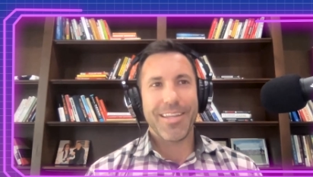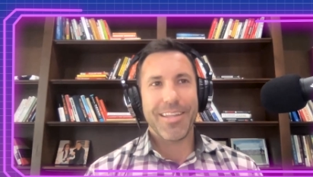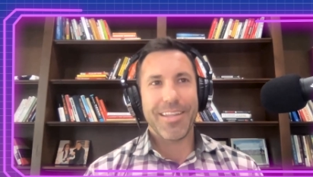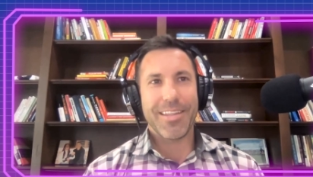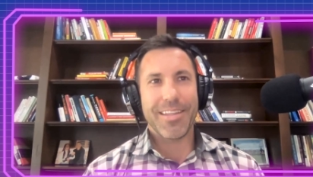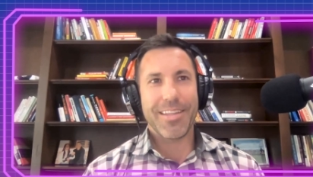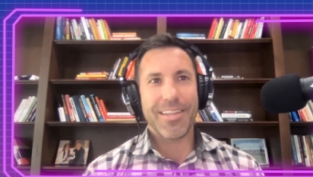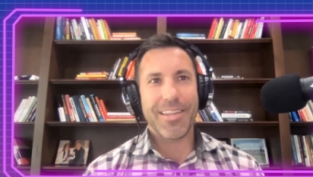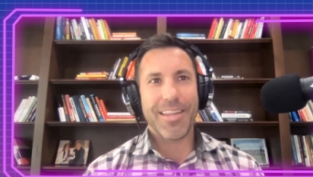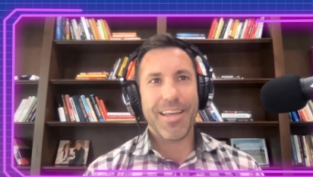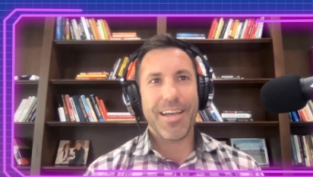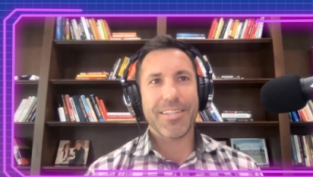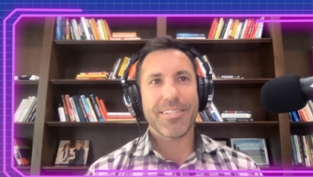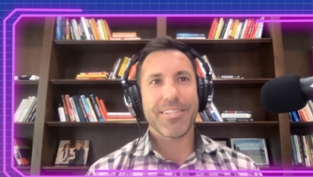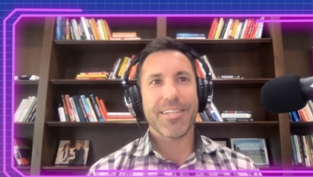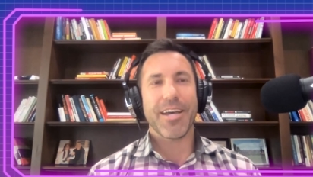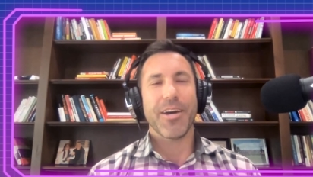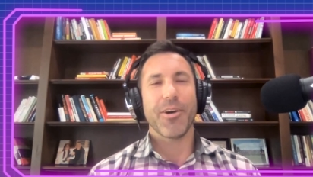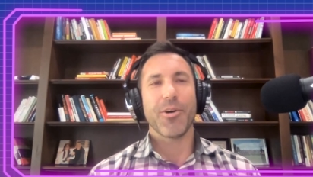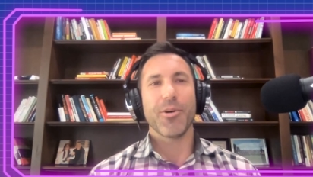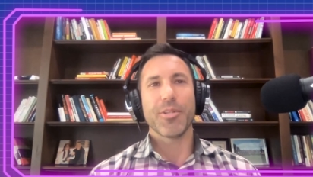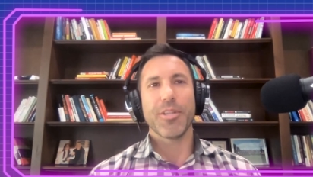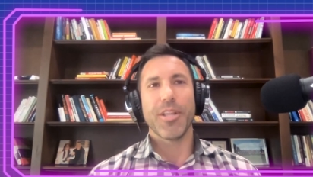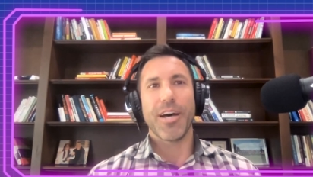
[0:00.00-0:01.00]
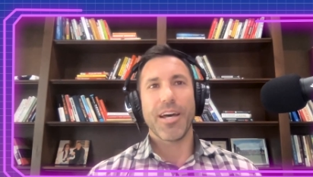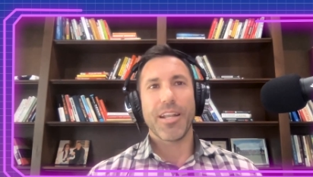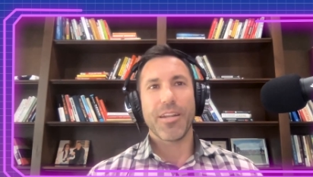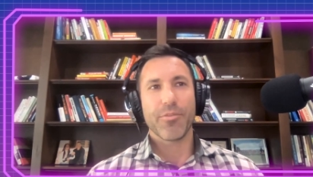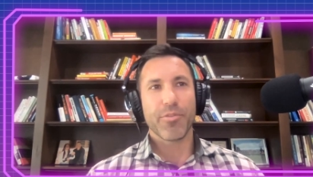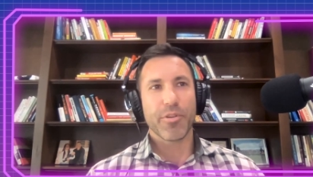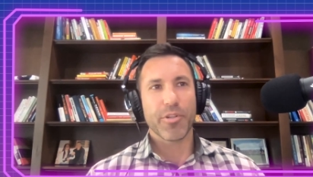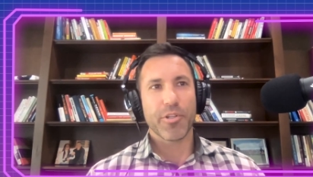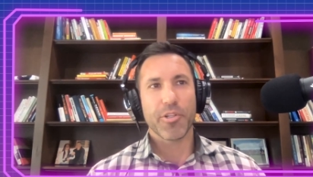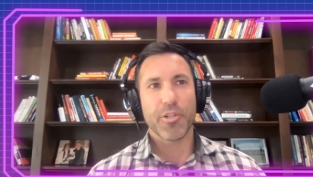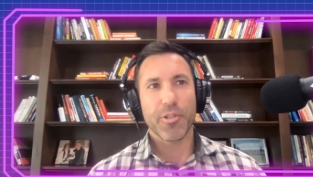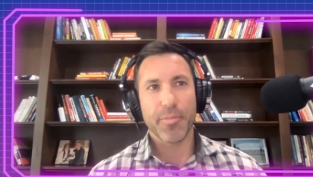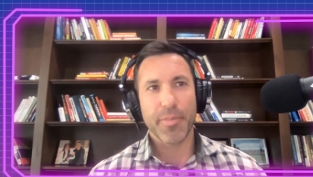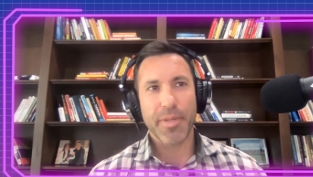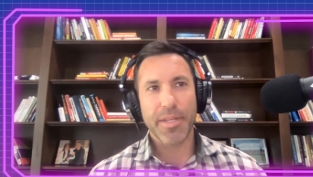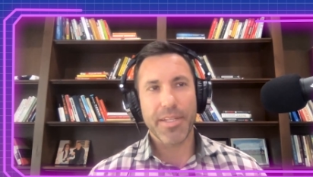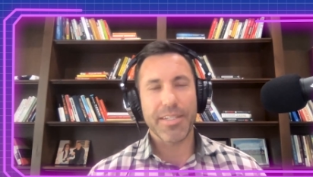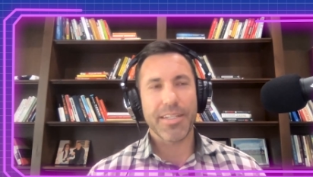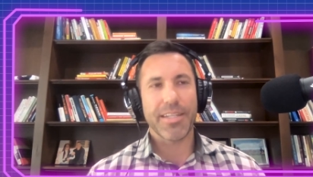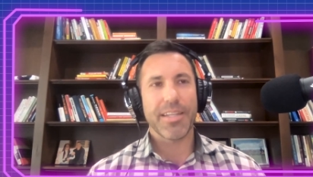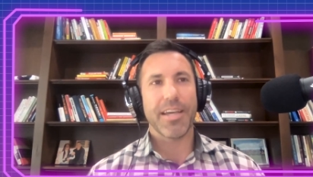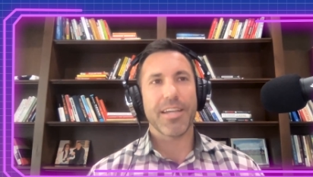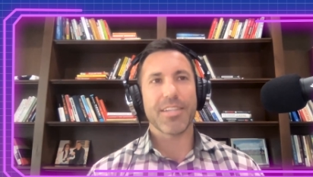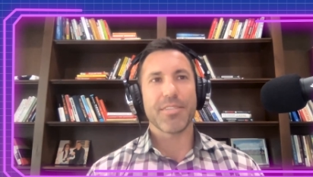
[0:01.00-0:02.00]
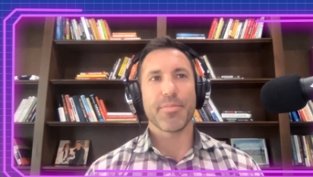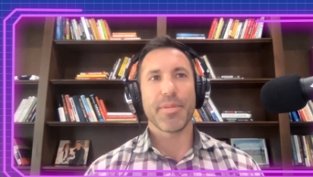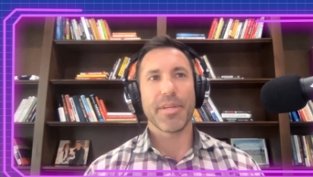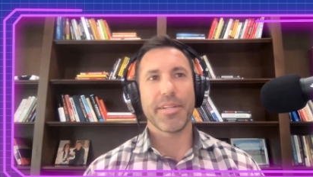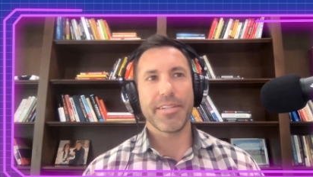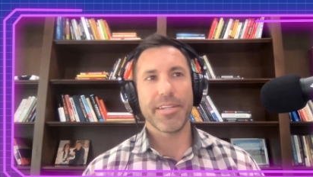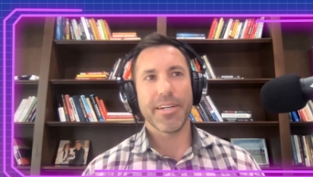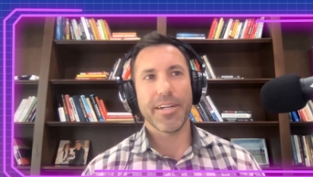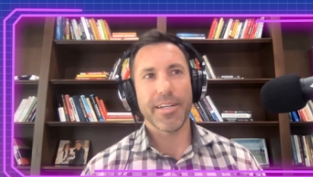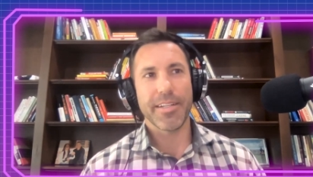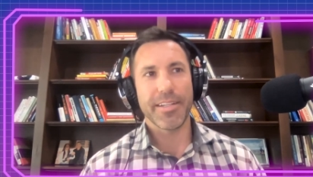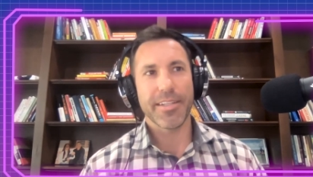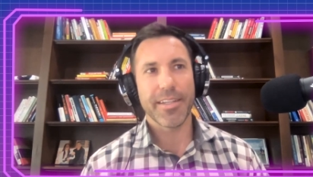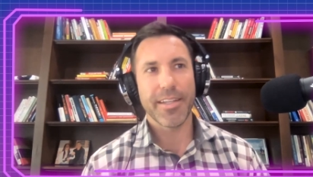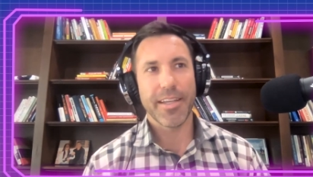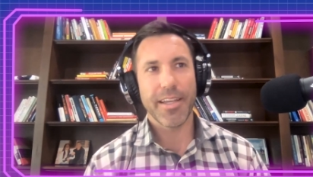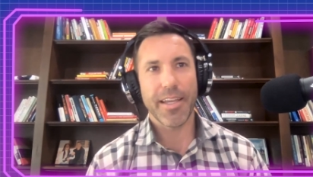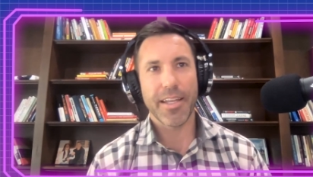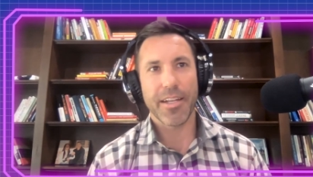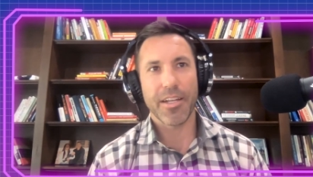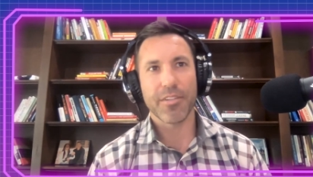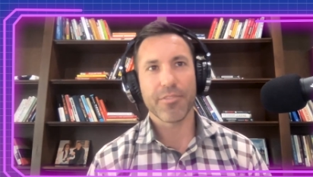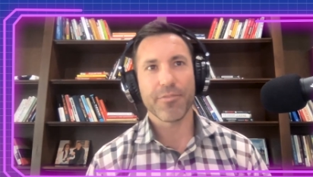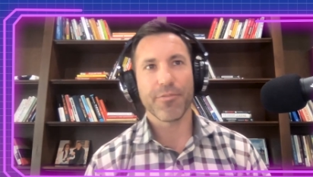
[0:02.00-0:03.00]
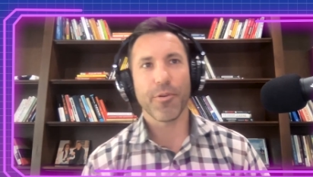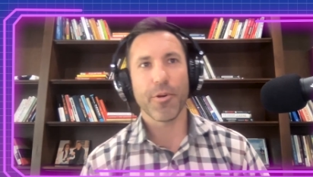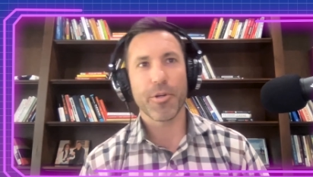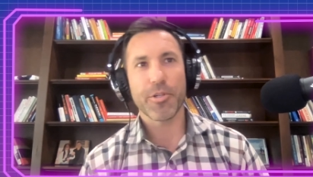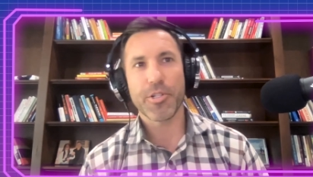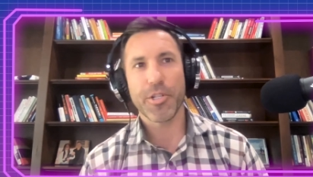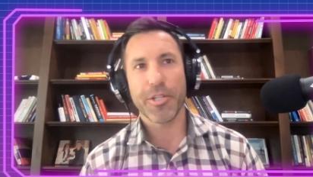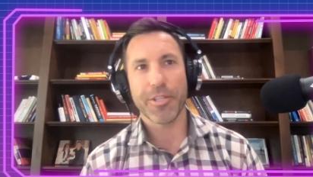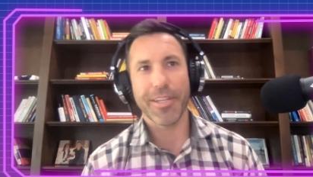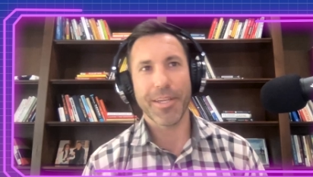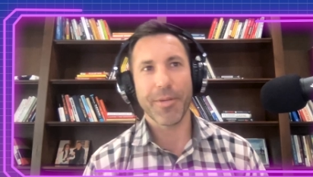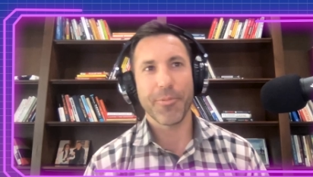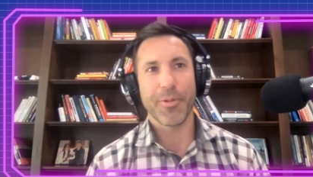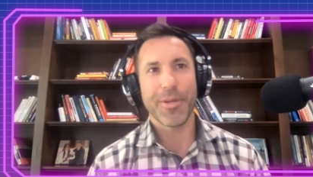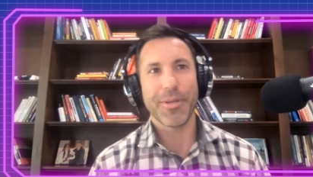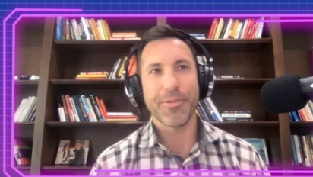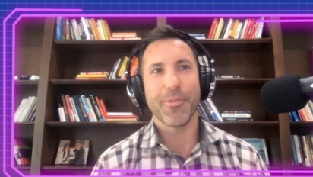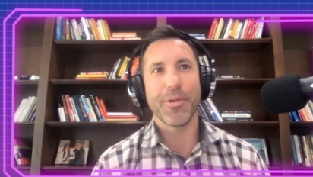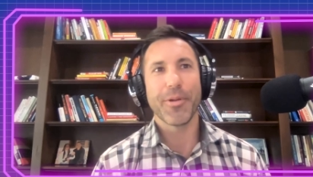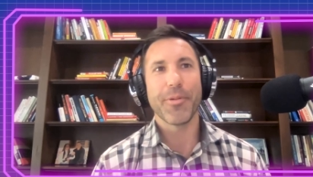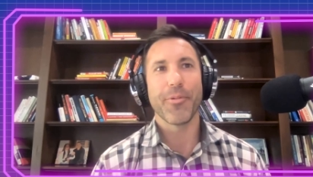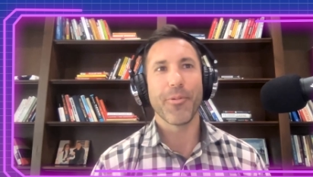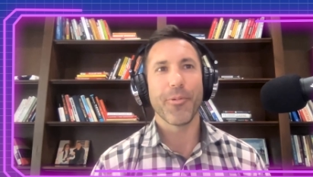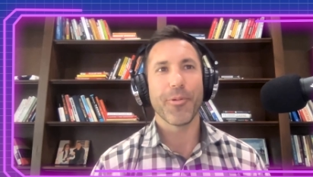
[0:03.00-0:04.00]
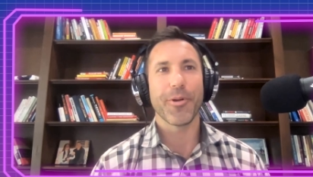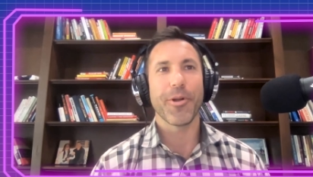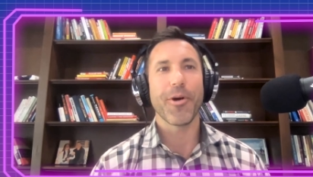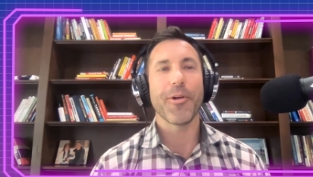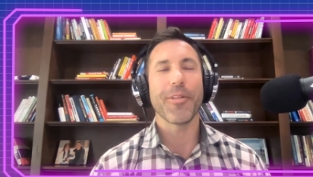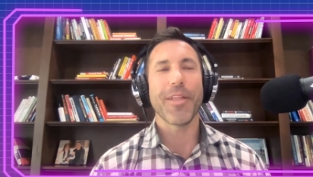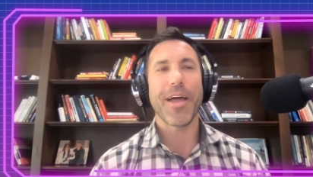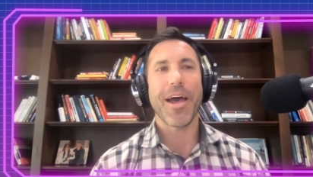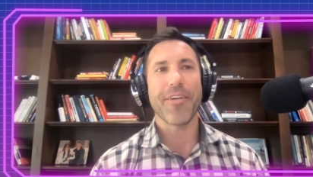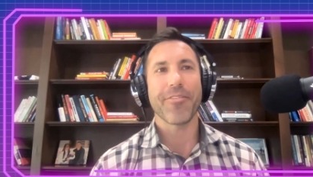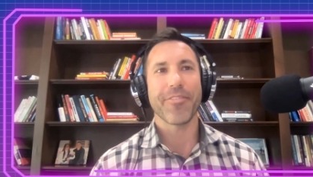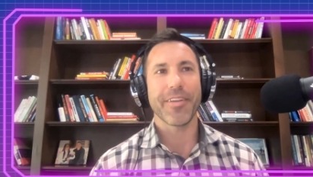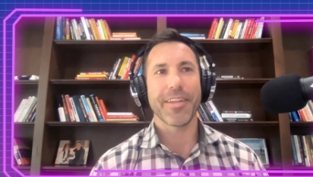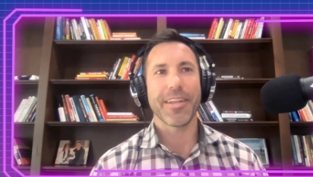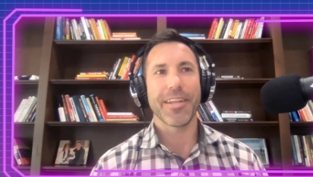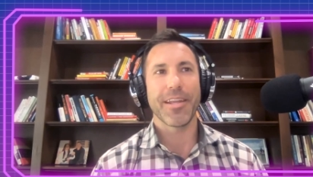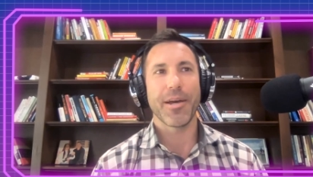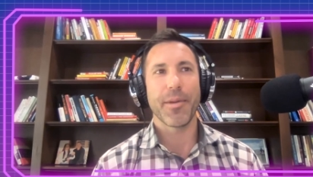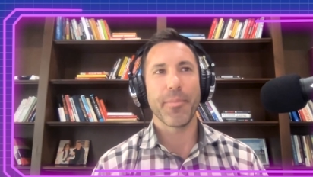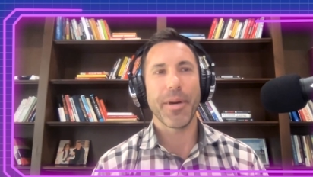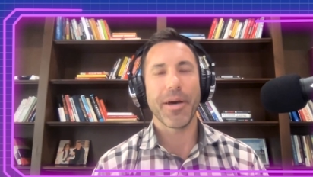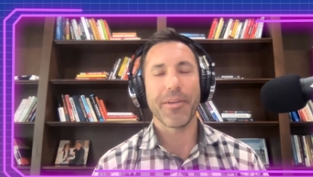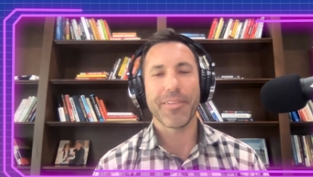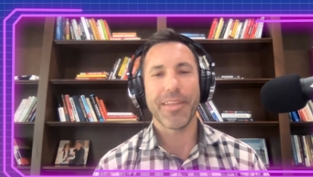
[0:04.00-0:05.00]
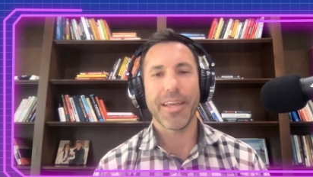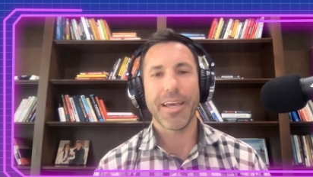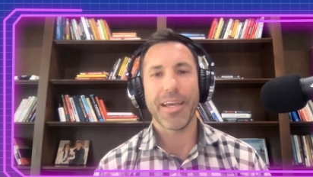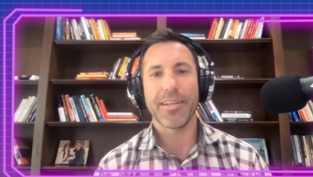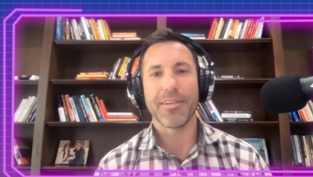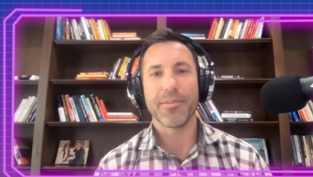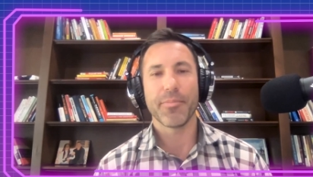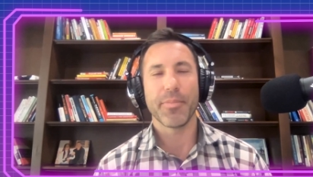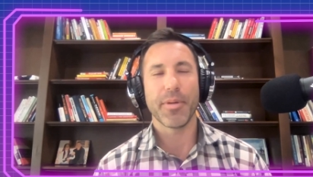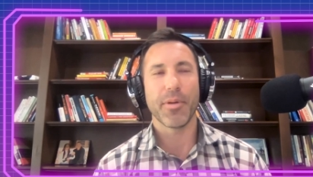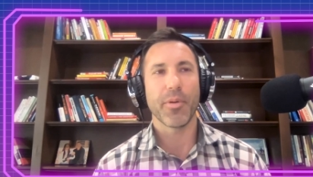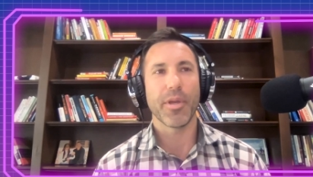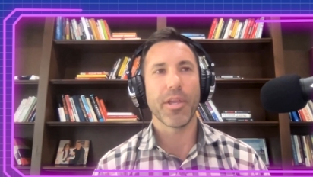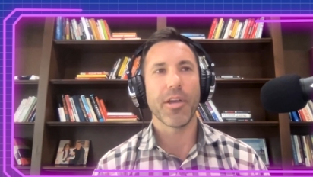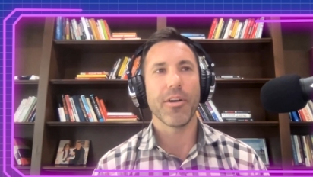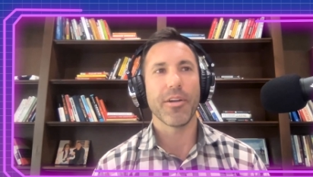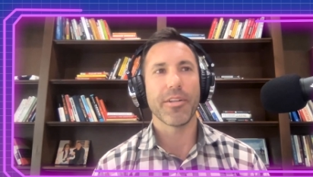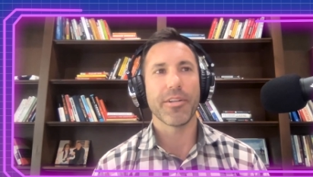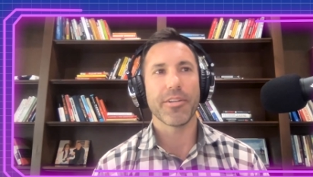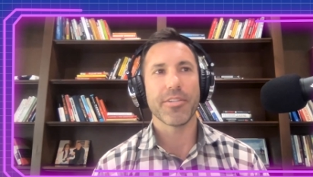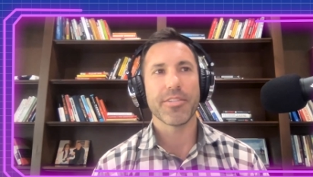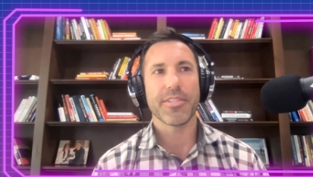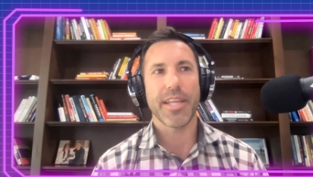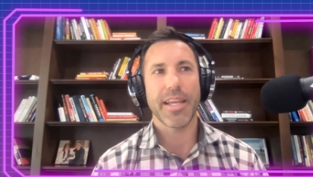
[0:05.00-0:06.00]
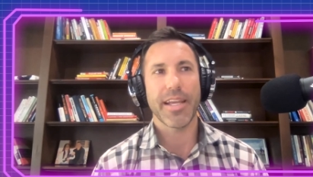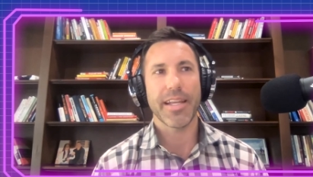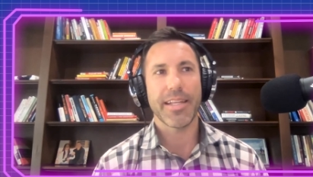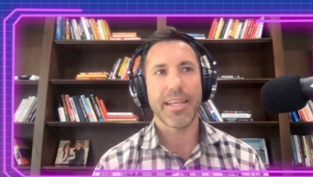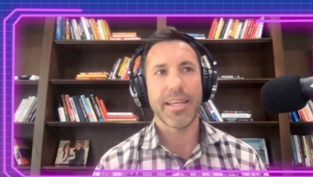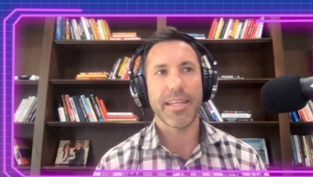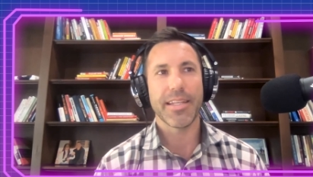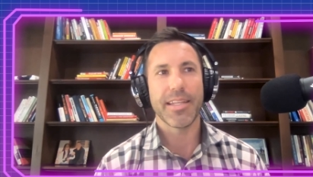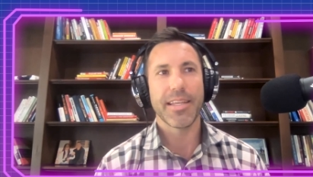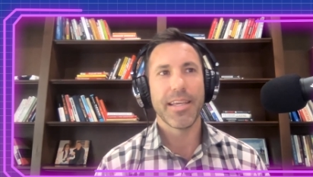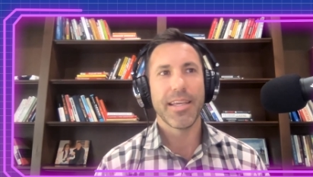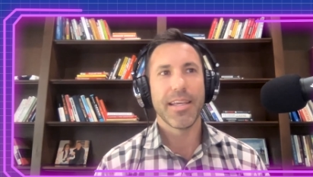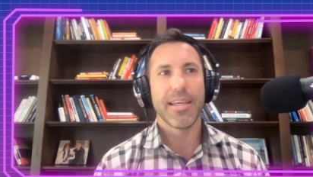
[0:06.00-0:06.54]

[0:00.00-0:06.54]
that's how a lot of recruitment has been done. And unfortunately, we, we are all laughing about that, but we all understand it.